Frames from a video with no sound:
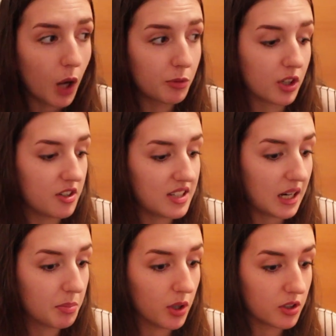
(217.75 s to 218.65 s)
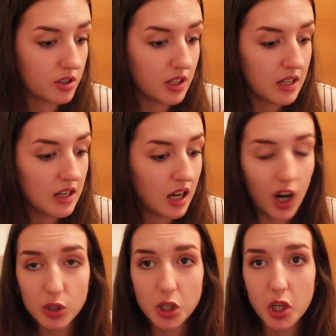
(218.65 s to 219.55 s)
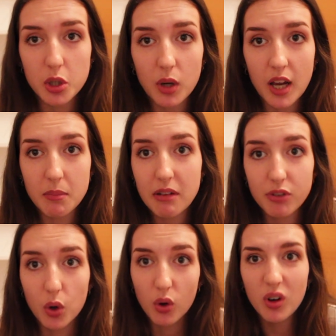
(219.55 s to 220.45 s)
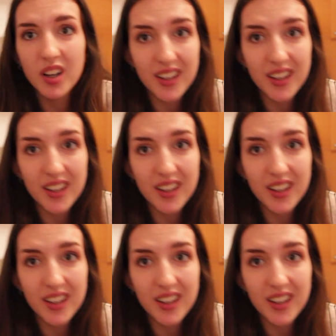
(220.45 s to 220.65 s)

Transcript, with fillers: I'm just going to stack books. I'll show you like my floor